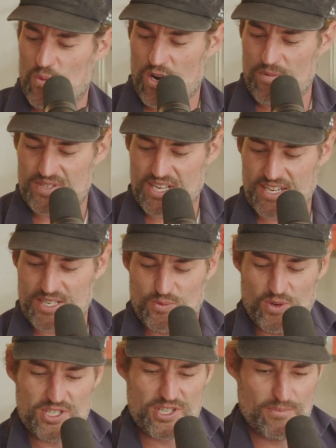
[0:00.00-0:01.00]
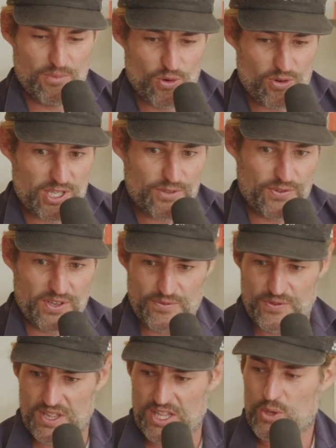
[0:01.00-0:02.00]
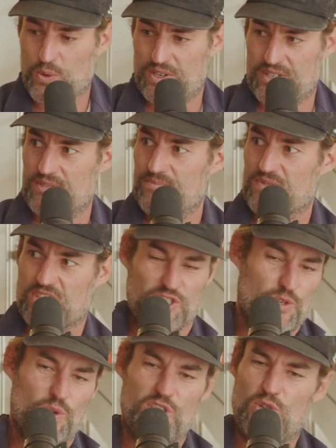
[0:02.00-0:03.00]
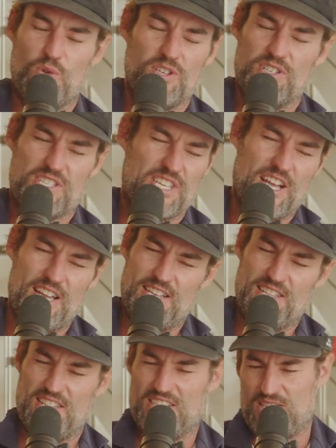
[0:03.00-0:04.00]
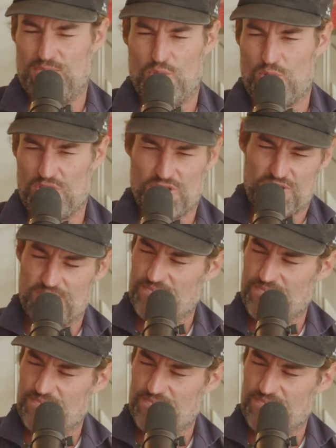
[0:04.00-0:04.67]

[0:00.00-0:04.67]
what I'm saying is, what's the moreish for liquid? Because you wouldn't say this is moreish.